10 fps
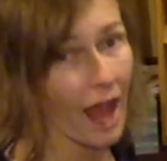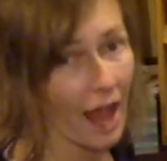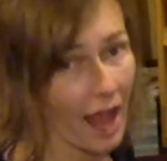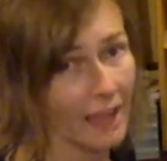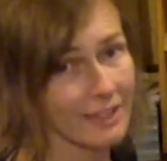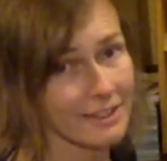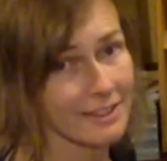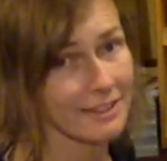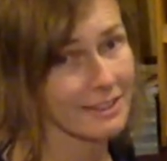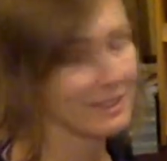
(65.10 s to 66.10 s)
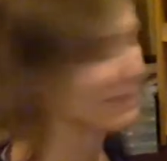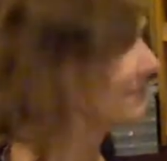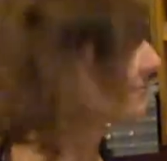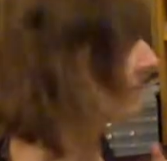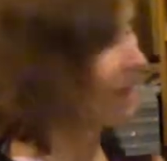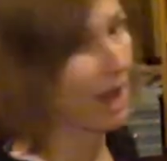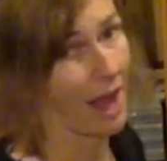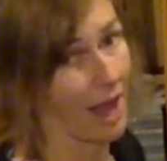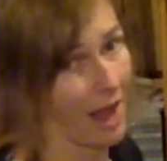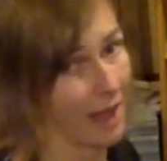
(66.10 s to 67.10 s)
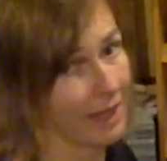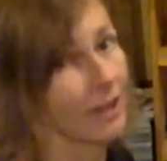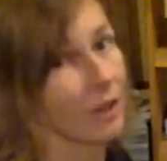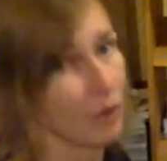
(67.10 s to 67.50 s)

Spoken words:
I did it. I